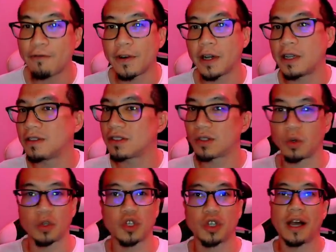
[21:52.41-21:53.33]
fun and
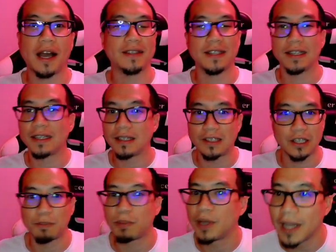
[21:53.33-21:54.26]
socialize and
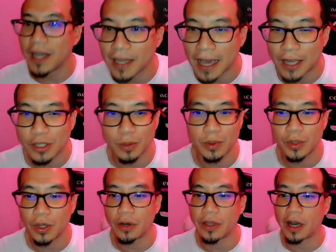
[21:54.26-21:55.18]
just play casual will
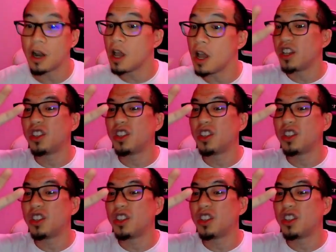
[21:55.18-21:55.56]
go there.